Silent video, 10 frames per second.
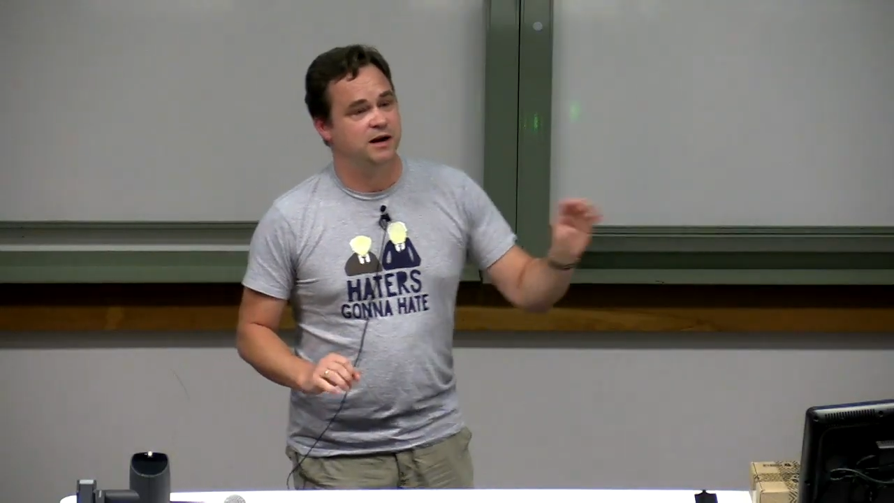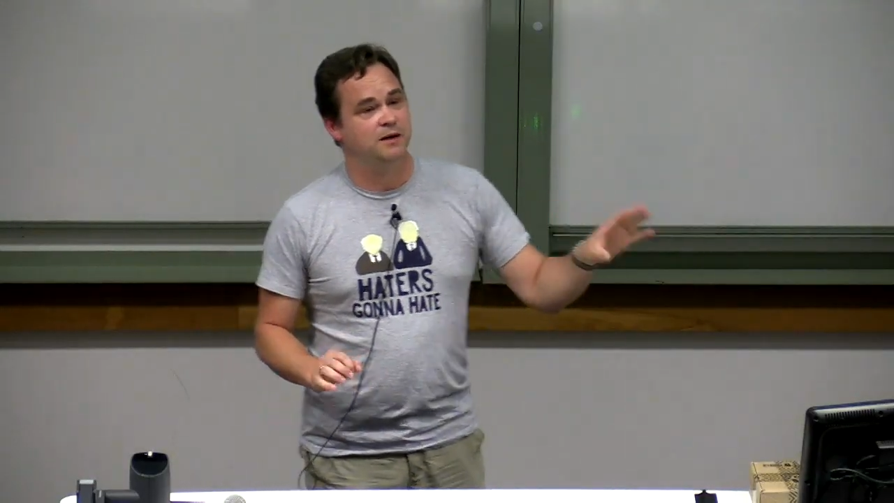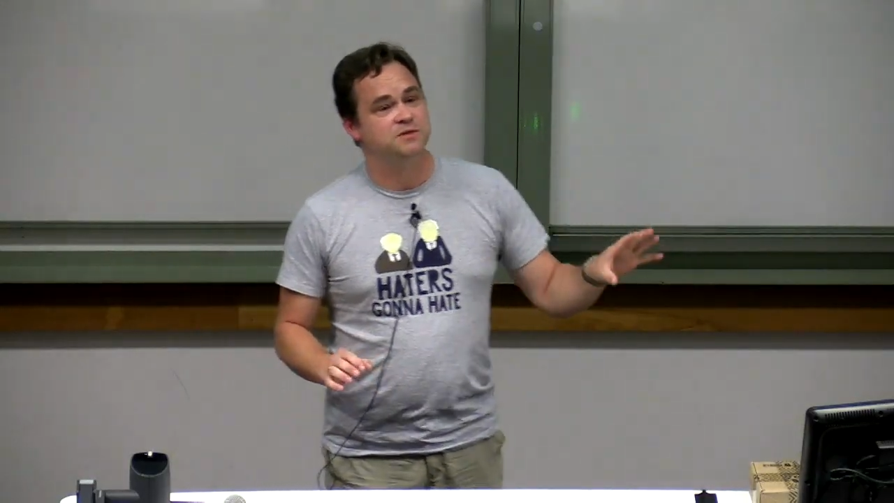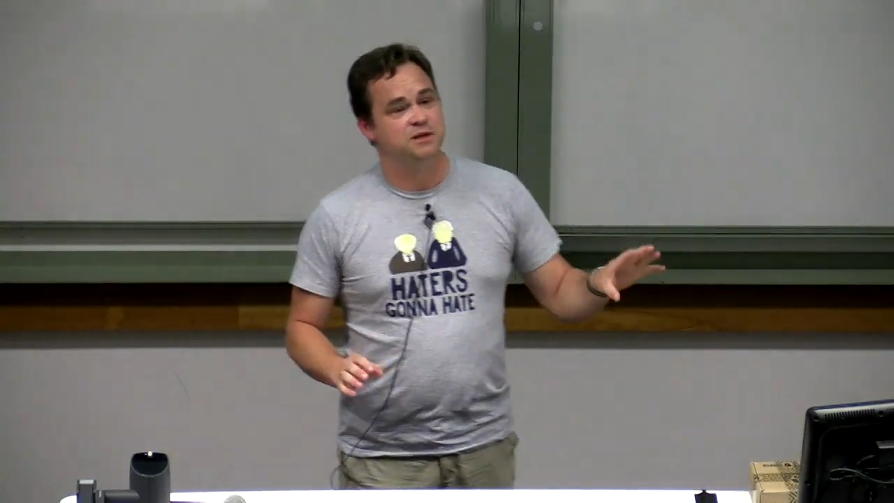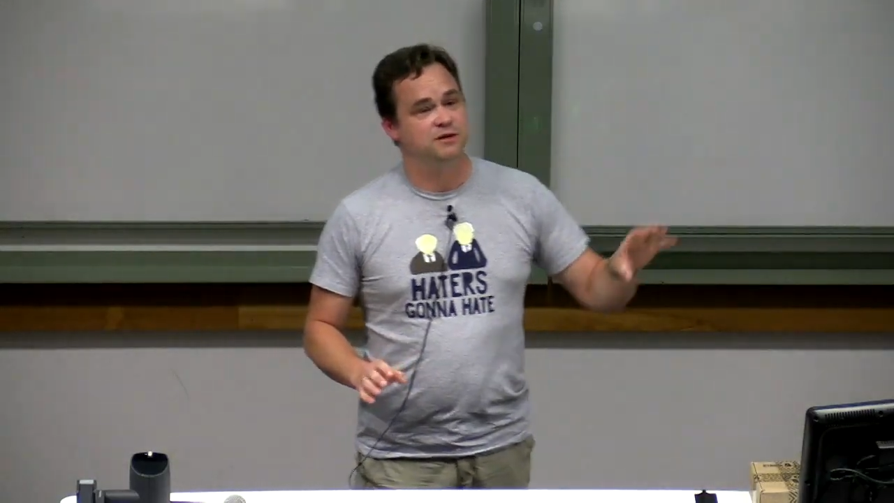it
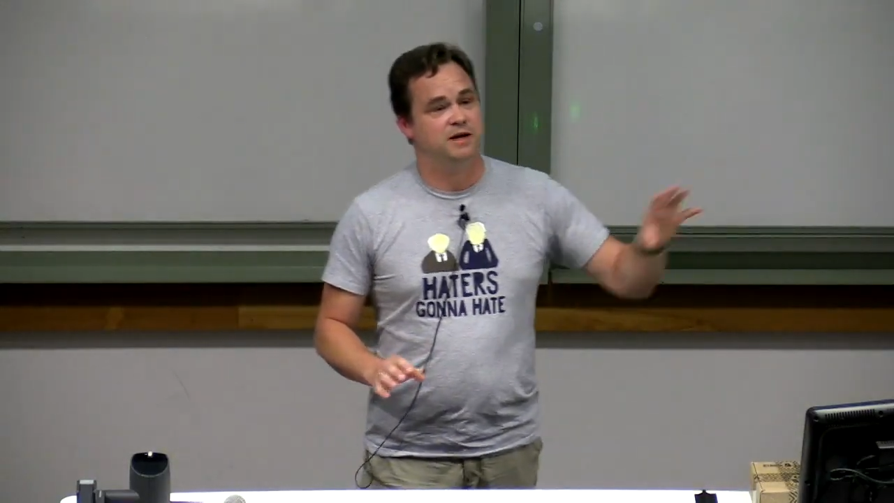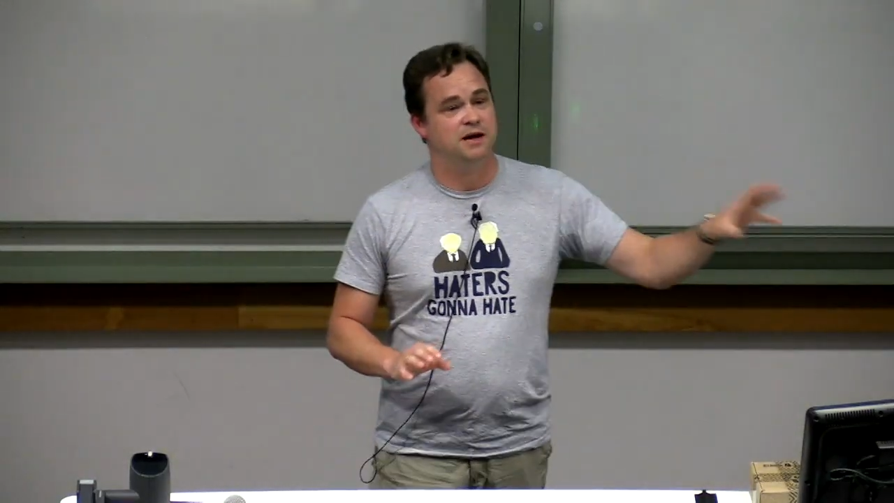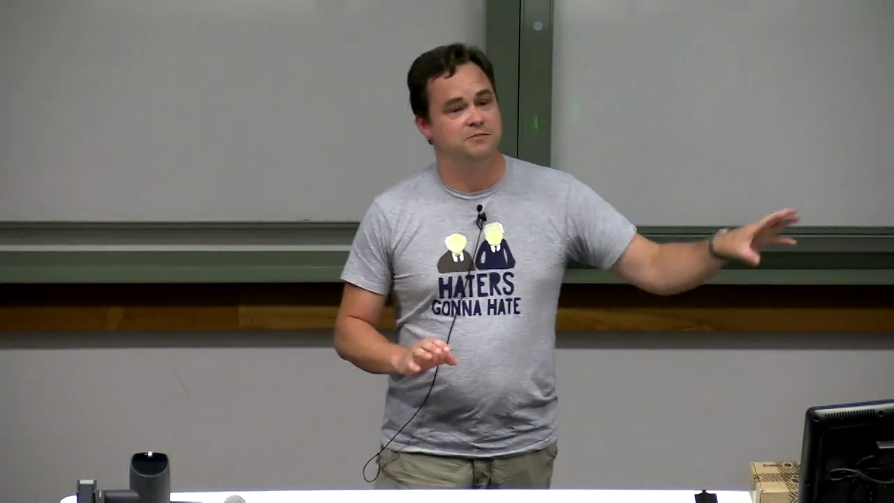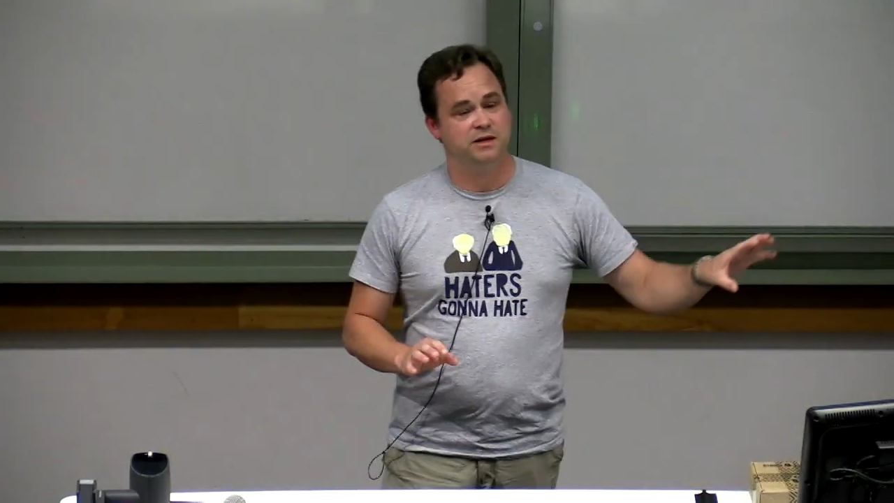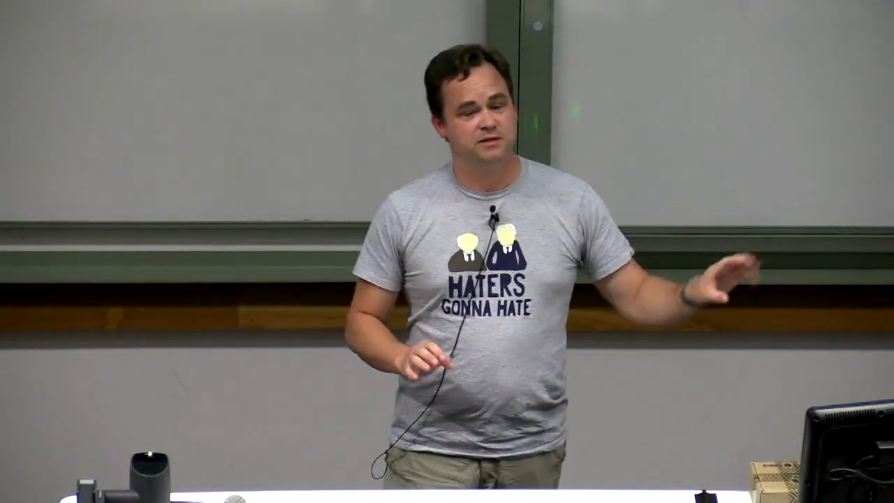up so that
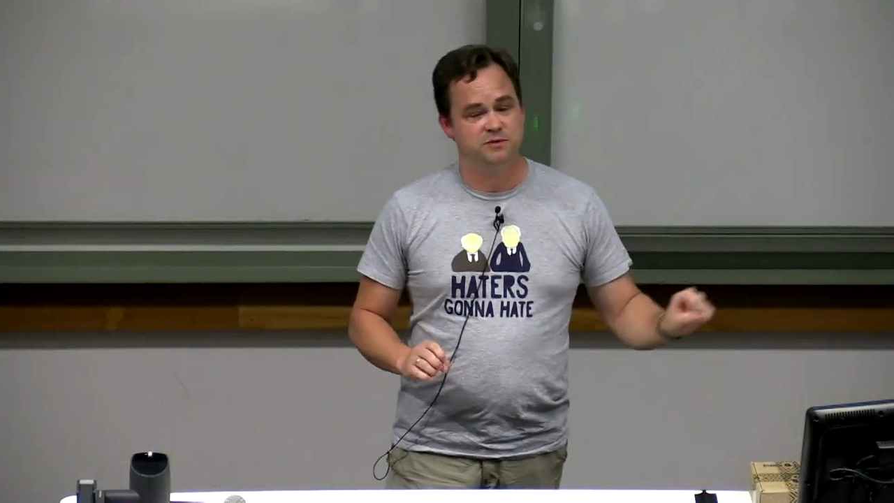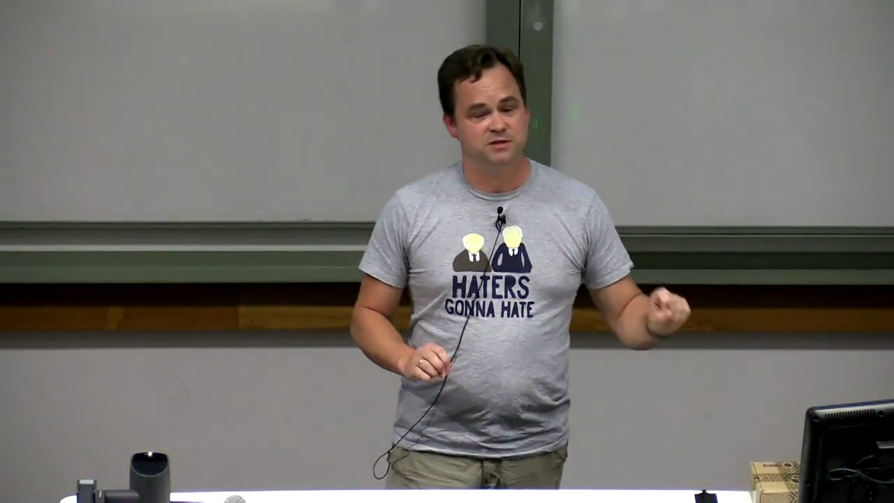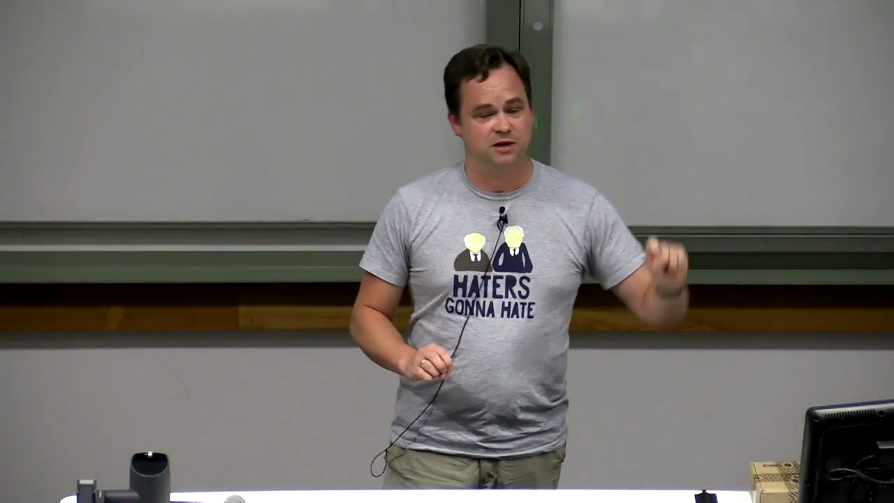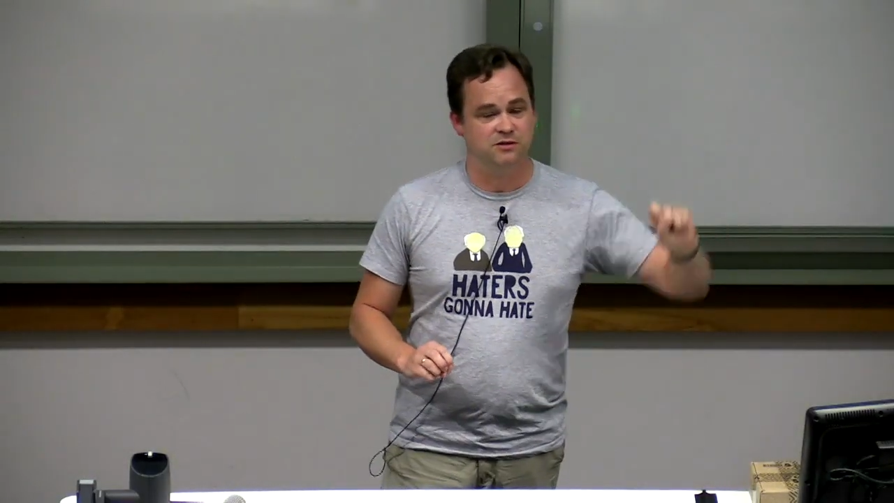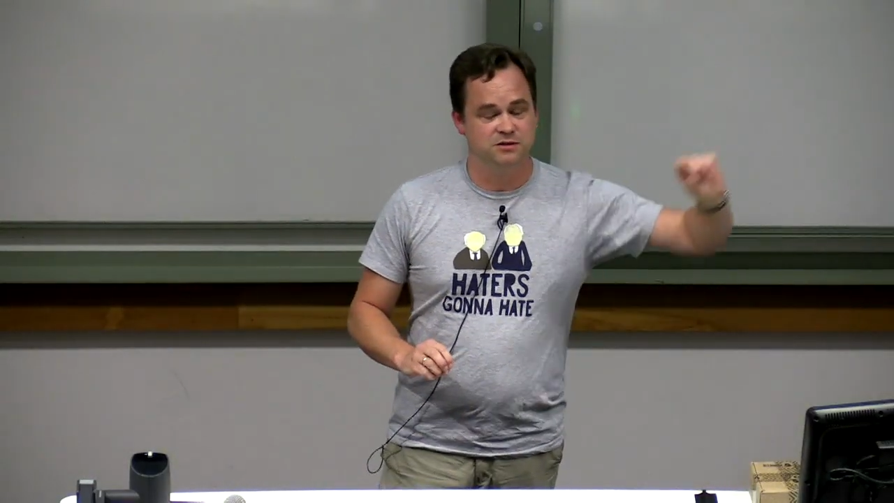he had
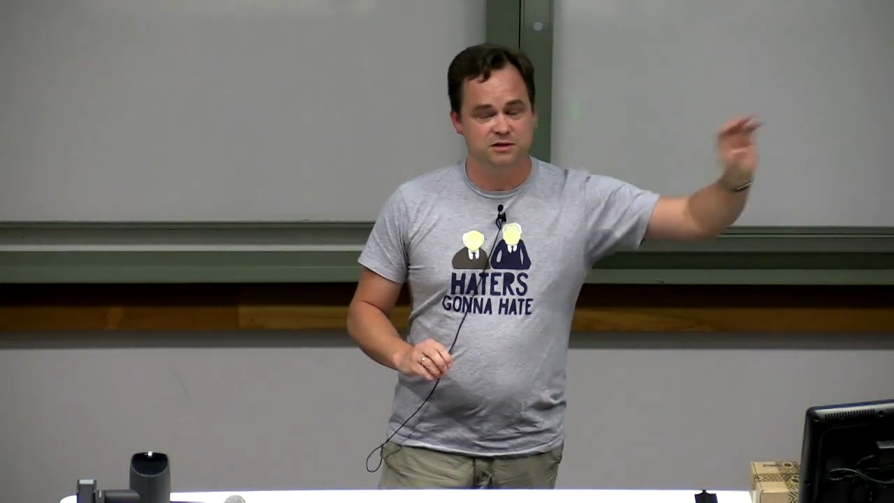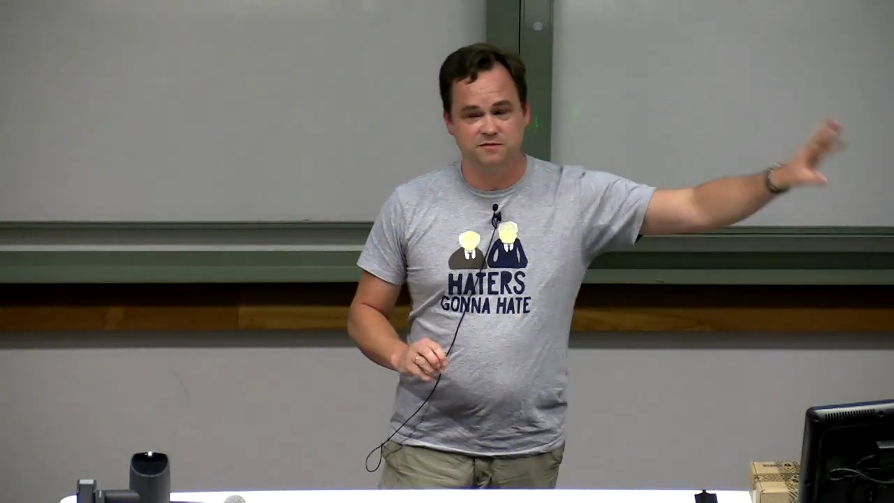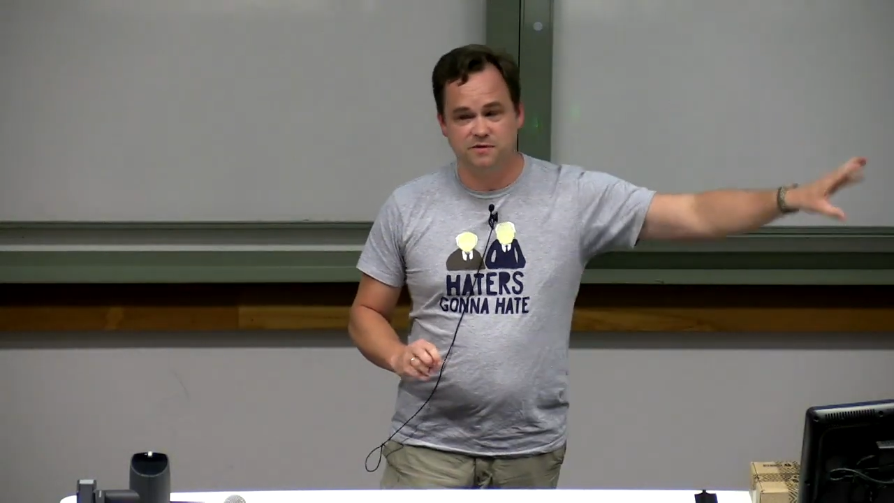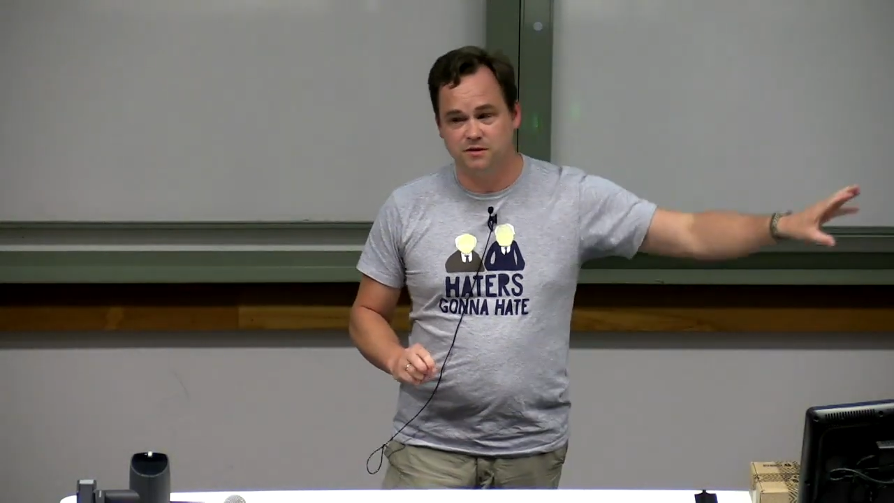multiple zones